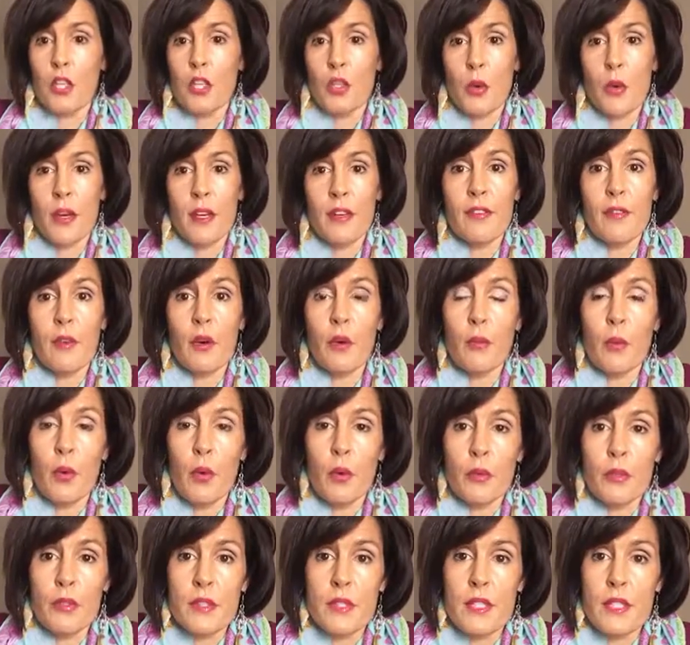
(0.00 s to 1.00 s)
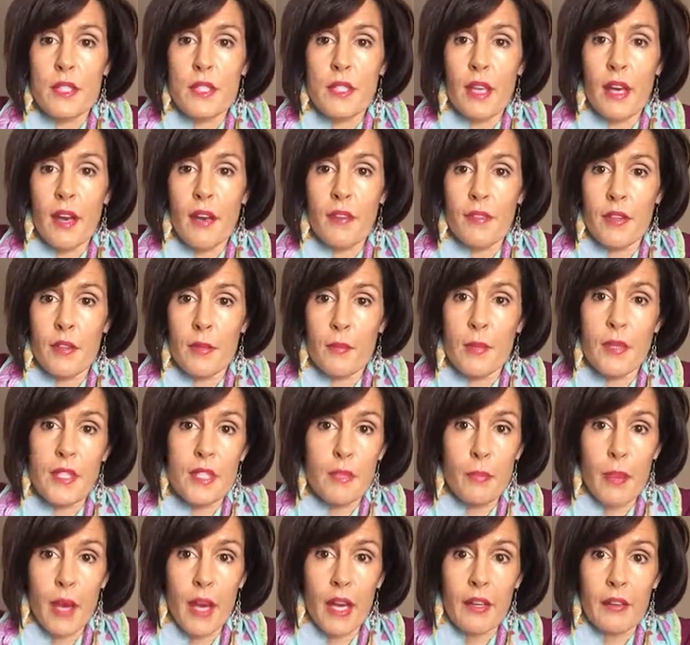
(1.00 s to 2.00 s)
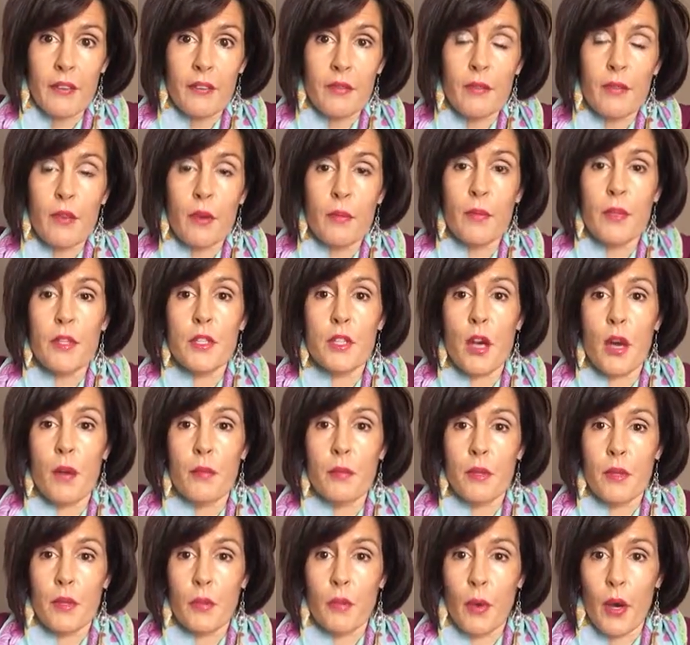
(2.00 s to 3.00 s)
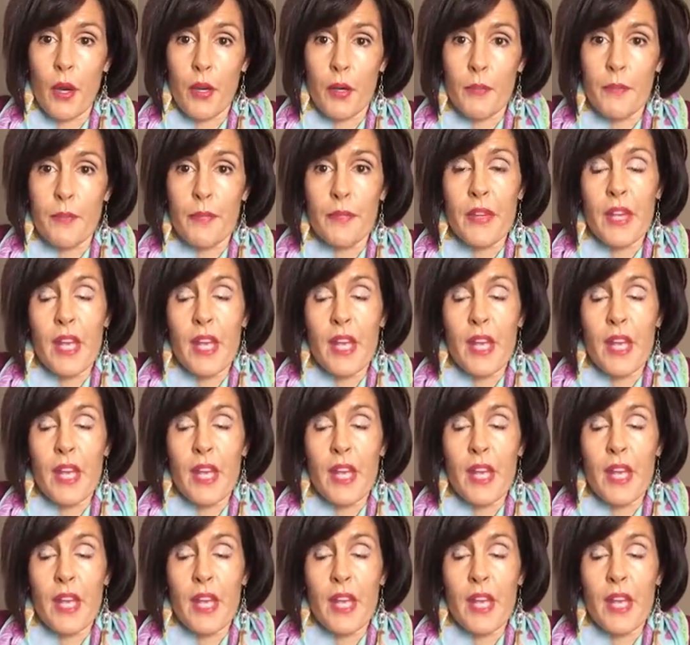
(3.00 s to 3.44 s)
24 bones of the spine from the top to the bottom.